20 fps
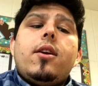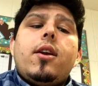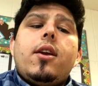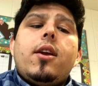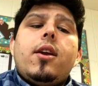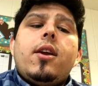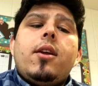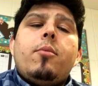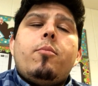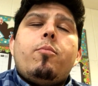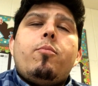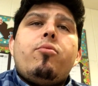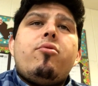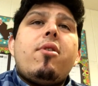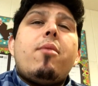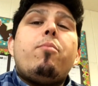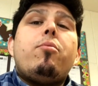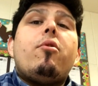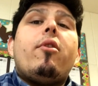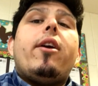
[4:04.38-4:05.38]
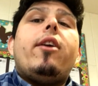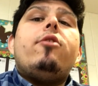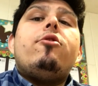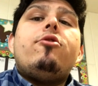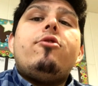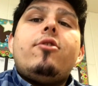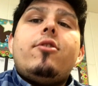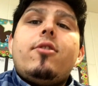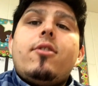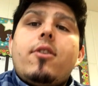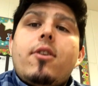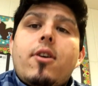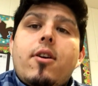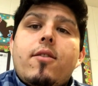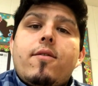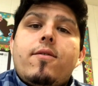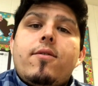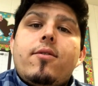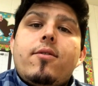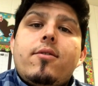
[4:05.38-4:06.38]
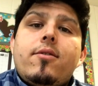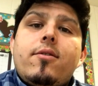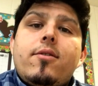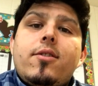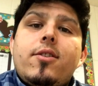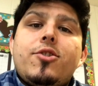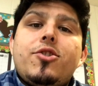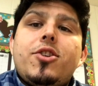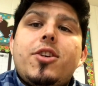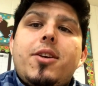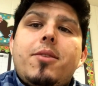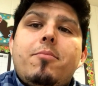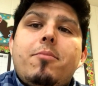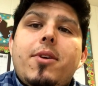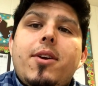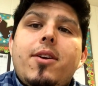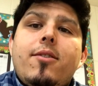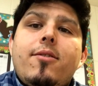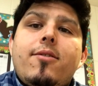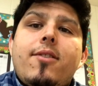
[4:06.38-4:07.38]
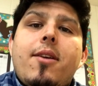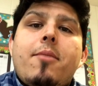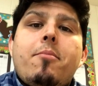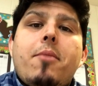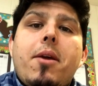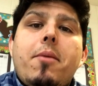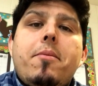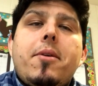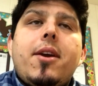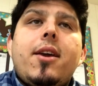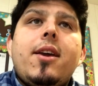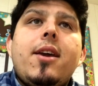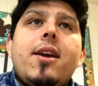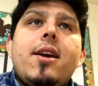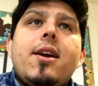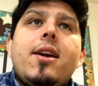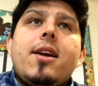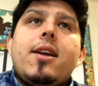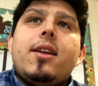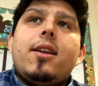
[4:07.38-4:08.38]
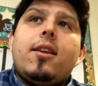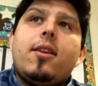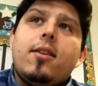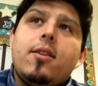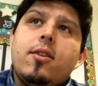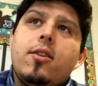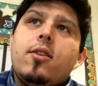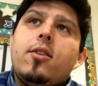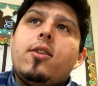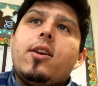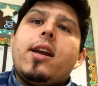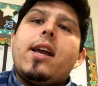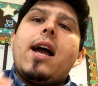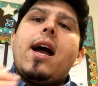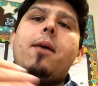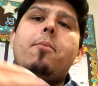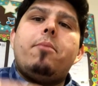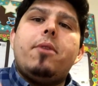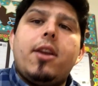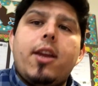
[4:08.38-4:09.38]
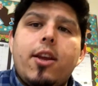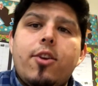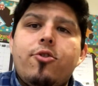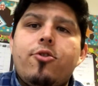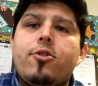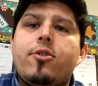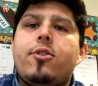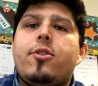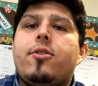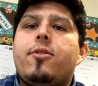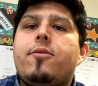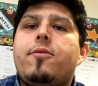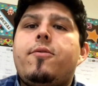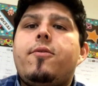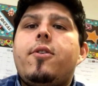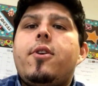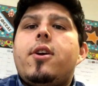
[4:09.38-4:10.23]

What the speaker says: in preparation of the cheat meals, and maybe the combination of